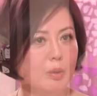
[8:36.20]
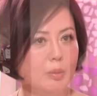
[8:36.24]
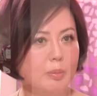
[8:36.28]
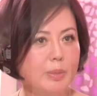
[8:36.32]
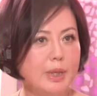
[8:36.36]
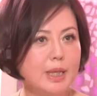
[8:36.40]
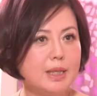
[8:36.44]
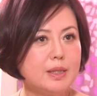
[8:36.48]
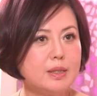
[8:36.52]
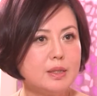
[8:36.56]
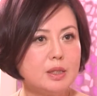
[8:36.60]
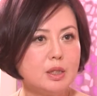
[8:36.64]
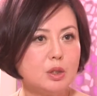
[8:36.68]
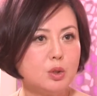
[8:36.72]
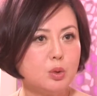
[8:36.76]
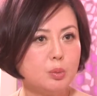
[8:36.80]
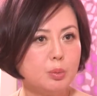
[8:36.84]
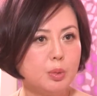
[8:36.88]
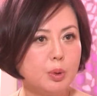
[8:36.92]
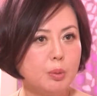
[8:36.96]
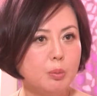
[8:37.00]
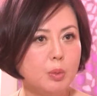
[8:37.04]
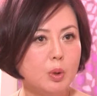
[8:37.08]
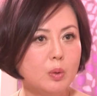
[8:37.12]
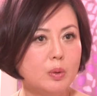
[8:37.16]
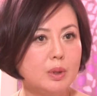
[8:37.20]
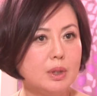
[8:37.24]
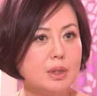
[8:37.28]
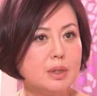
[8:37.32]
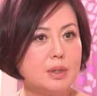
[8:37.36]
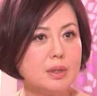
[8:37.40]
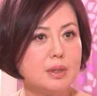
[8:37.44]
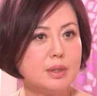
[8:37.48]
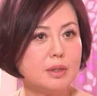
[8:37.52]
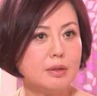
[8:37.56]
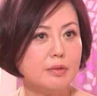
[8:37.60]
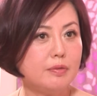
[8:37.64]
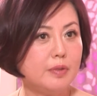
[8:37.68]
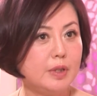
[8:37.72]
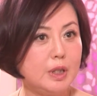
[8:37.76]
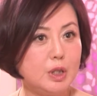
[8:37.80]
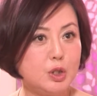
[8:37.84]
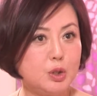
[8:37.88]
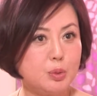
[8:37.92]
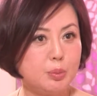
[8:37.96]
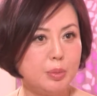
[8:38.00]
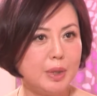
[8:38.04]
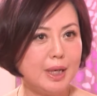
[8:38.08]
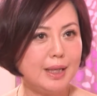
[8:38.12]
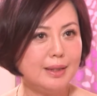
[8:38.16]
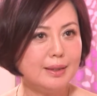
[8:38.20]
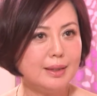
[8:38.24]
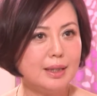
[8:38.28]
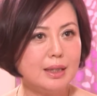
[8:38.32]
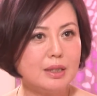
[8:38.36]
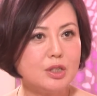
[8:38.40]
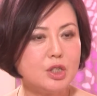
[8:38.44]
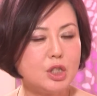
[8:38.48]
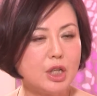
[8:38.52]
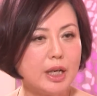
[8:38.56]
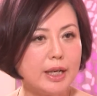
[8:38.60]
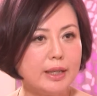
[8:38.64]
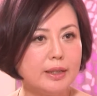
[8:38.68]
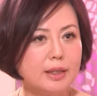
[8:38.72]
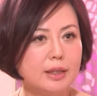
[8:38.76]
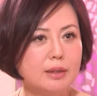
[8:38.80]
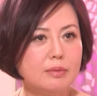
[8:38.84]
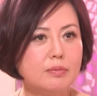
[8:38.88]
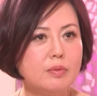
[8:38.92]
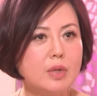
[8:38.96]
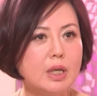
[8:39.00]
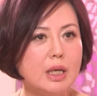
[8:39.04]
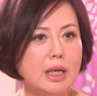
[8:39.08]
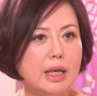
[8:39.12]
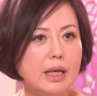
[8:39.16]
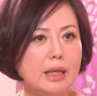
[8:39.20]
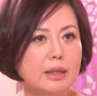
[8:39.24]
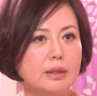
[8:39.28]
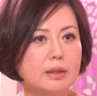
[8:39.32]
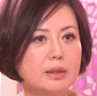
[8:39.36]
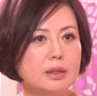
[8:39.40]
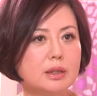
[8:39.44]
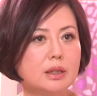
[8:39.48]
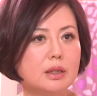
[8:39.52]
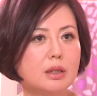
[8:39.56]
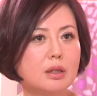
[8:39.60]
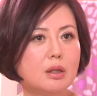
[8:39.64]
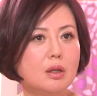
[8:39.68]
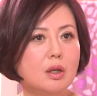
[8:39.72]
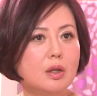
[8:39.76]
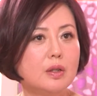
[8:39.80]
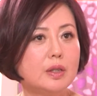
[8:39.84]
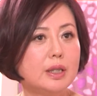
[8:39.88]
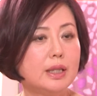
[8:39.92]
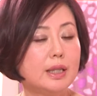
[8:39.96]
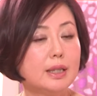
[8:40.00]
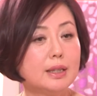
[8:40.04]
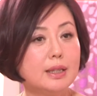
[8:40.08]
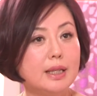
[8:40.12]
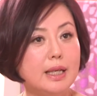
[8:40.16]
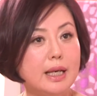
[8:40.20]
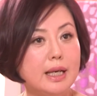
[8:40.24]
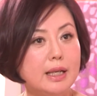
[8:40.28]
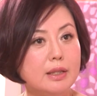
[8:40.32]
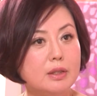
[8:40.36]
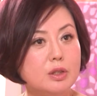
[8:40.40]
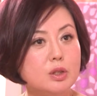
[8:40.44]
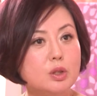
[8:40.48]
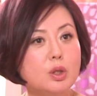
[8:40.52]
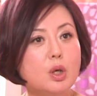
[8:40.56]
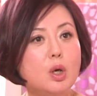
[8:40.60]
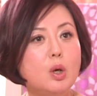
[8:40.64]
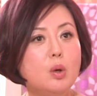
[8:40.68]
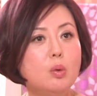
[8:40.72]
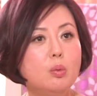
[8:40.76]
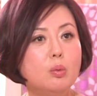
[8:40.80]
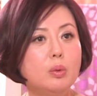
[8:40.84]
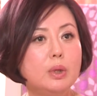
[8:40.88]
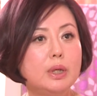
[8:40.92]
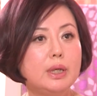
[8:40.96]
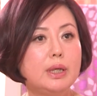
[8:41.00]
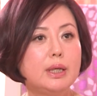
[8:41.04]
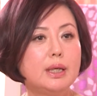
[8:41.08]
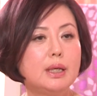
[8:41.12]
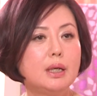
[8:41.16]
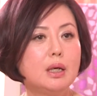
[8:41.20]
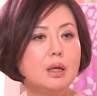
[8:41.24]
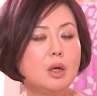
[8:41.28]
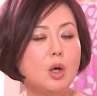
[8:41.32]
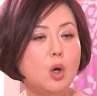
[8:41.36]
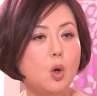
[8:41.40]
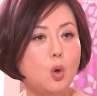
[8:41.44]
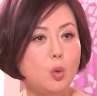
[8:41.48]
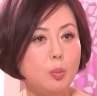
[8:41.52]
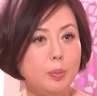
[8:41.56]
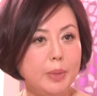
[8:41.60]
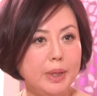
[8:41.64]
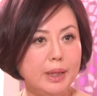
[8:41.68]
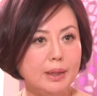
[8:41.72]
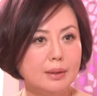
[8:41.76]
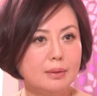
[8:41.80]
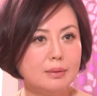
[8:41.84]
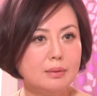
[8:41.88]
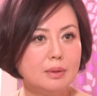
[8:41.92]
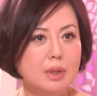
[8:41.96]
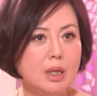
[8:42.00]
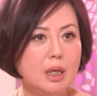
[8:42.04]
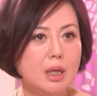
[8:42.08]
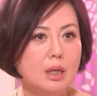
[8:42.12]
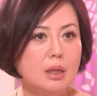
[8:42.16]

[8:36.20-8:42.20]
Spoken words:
our best to promote this Finnish brand in China. And on the other hand, we are hoping